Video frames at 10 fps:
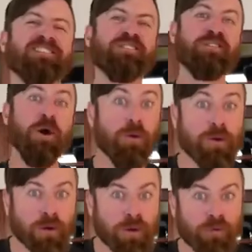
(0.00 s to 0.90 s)
no
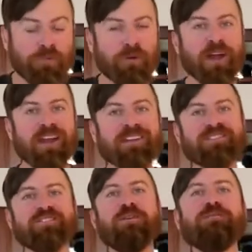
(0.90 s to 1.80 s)

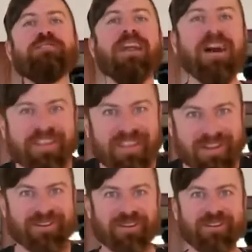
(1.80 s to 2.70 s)
girlfriends, no
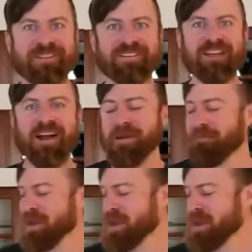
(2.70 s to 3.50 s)
nothing during this time,